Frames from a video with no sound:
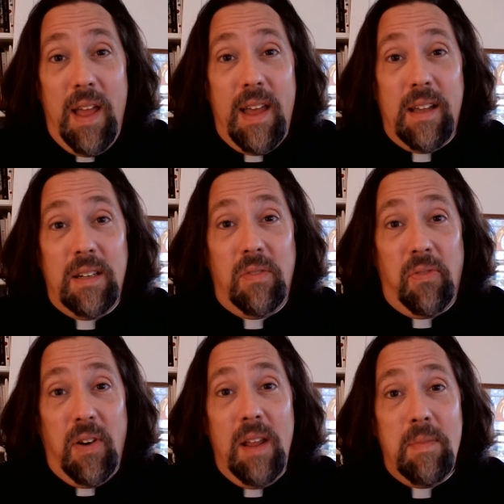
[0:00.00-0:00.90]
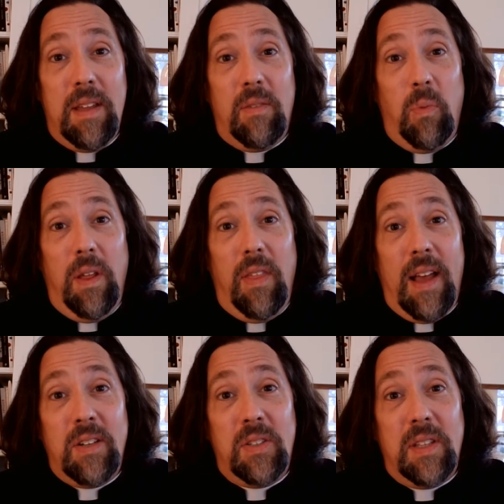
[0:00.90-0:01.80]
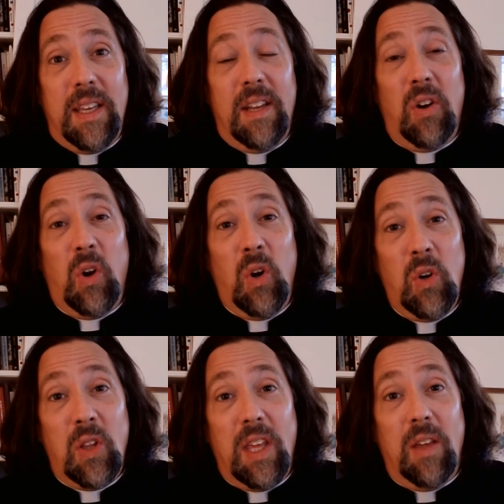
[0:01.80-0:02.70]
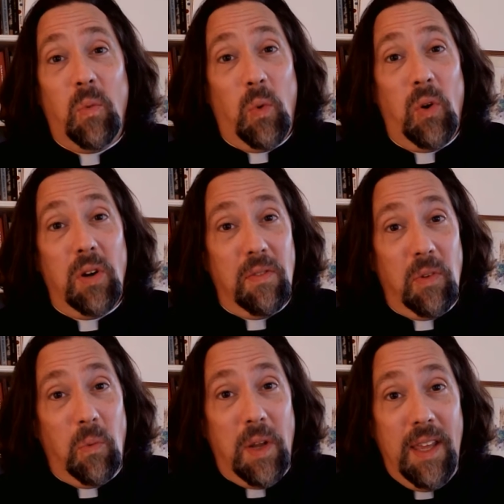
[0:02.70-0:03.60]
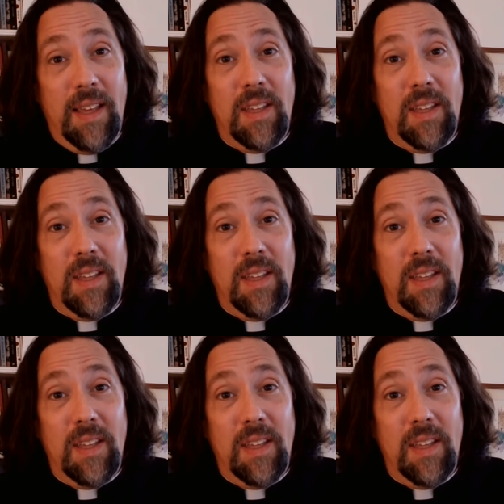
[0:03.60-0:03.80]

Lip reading: and frame it with actually an early word of the week.